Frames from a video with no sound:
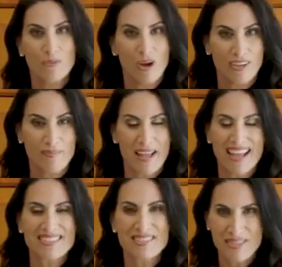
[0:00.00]
Welcome back
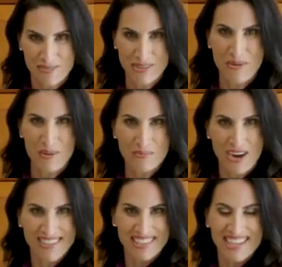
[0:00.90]
to SoFlo Home
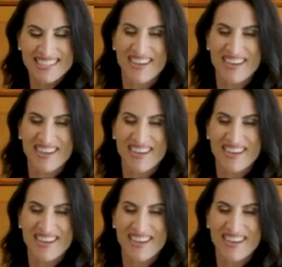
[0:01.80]
Project.